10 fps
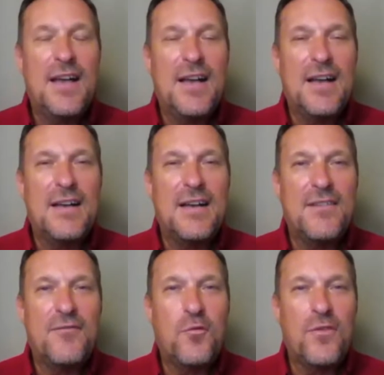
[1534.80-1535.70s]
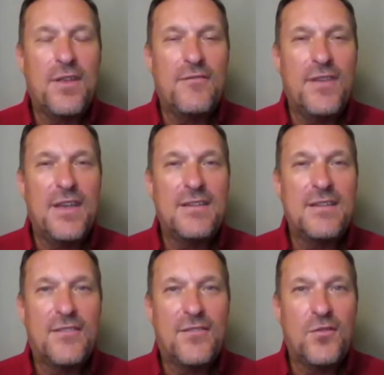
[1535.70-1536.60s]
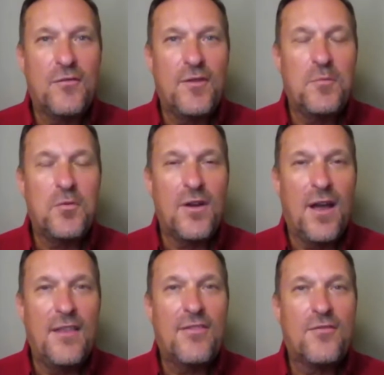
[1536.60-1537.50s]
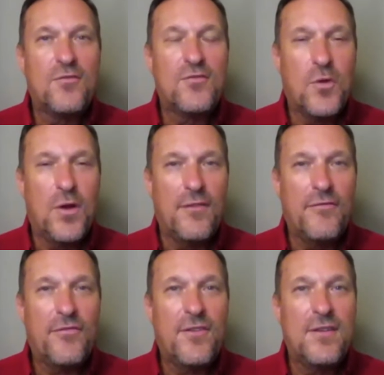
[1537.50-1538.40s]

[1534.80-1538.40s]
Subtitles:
for the event. It's November 9th through 12th.